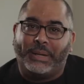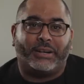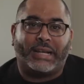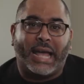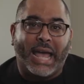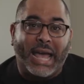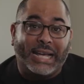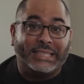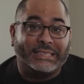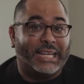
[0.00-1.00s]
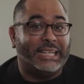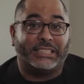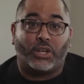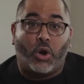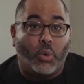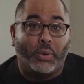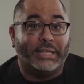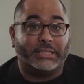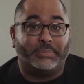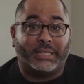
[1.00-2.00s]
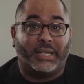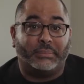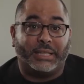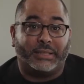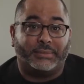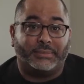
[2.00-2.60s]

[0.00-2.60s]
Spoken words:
America has and is always becoming.